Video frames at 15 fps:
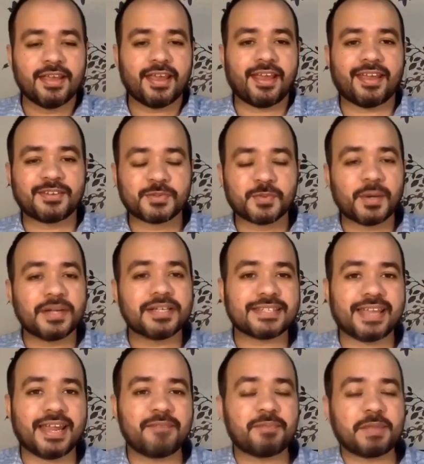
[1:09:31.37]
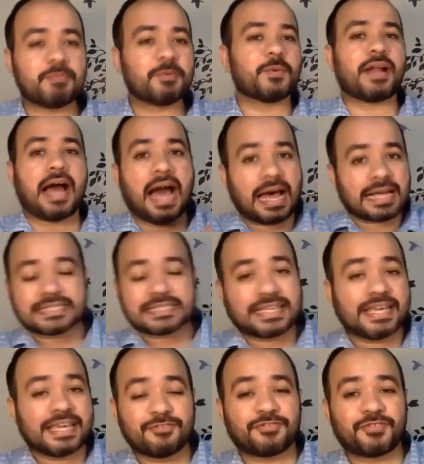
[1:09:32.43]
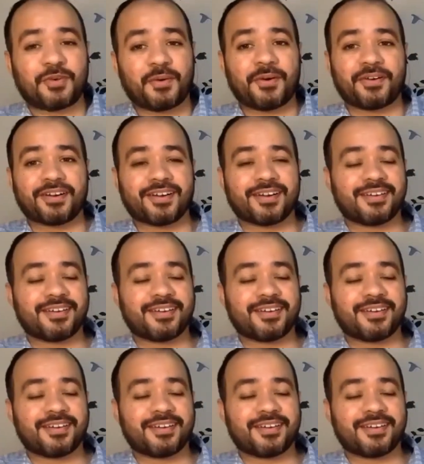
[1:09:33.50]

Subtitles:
and towards the end, people were asking for